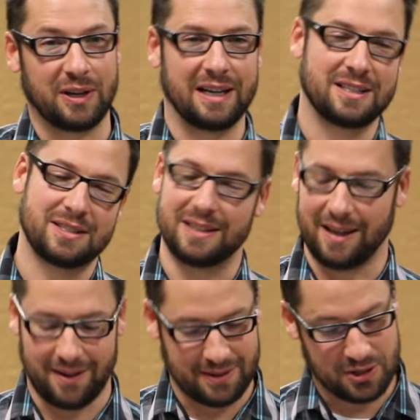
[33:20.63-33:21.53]
And it's
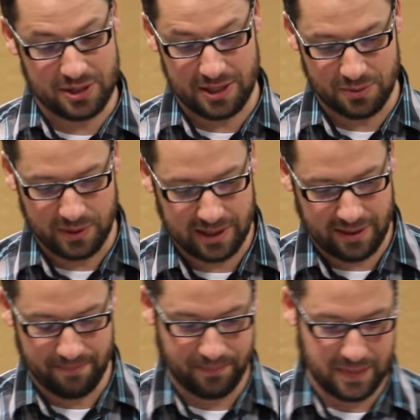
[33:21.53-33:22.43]
it just gets
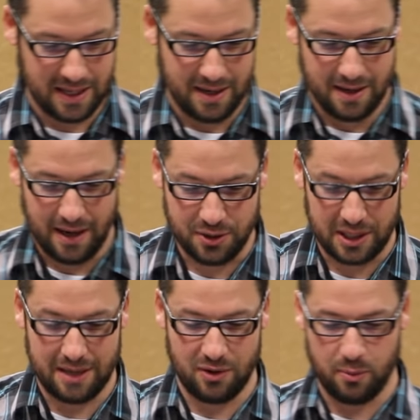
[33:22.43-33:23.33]
really, I try
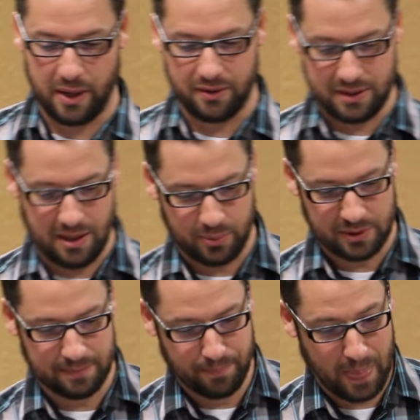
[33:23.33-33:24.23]
to give you the better
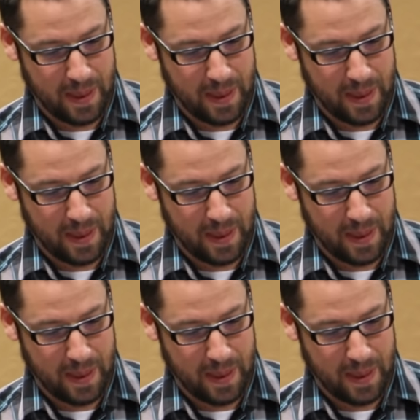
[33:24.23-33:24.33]
examples.